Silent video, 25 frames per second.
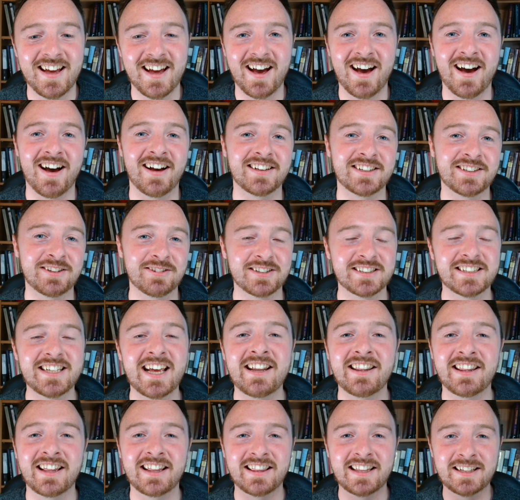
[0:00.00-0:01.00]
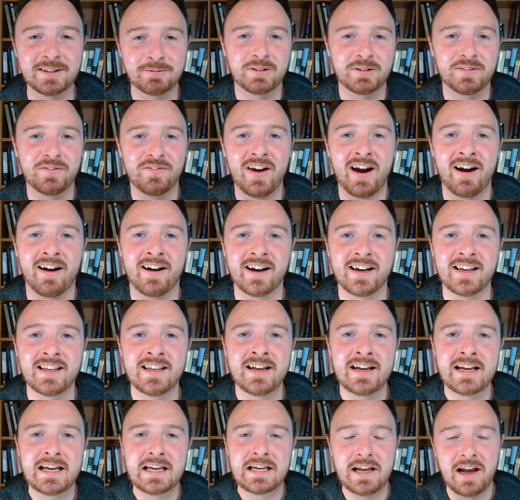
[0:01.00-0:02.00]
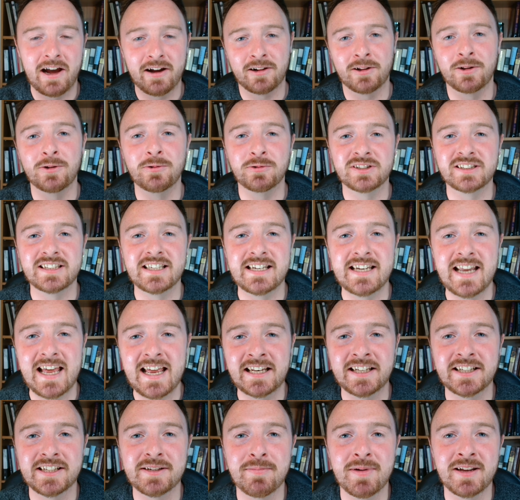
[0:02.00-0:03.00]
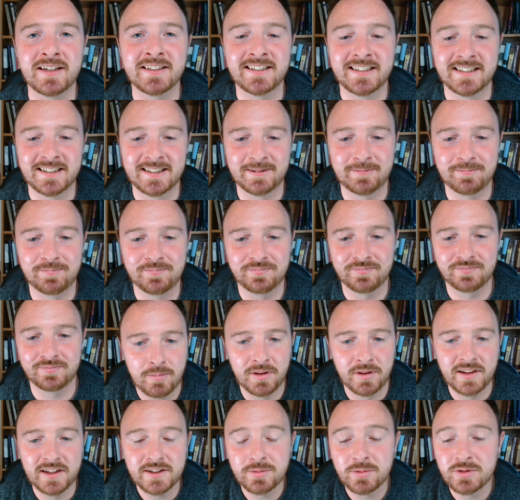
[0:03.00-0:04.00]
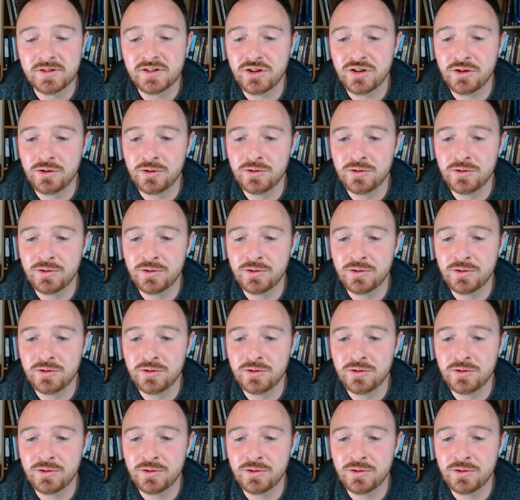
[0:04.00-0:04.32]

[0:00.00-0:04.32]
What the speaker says: So they're saying that this was very close and intimate. But this was